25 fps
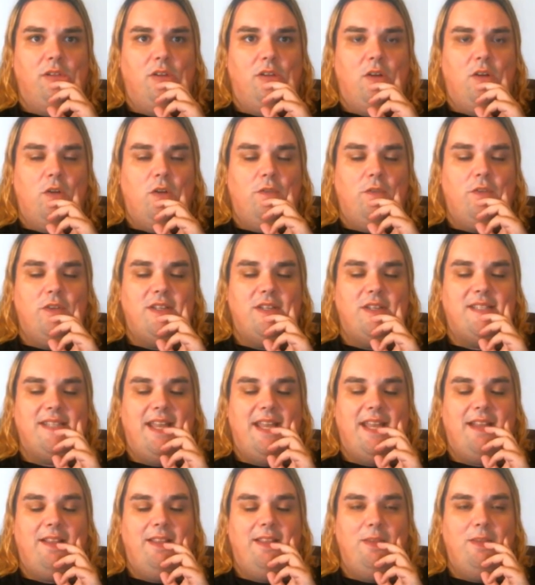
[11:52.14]
over
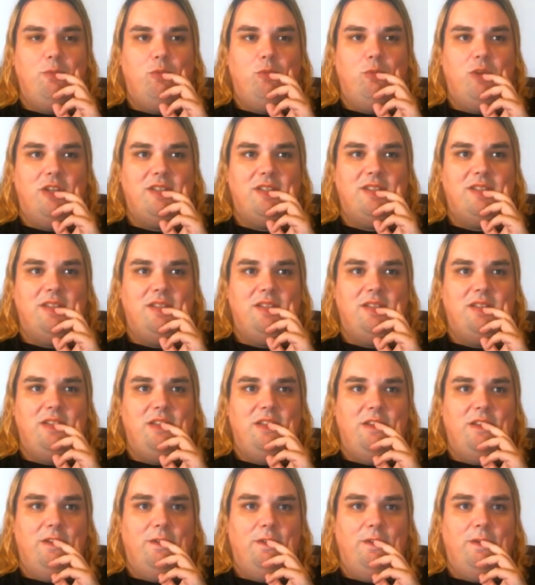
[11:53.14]
exactly what to do.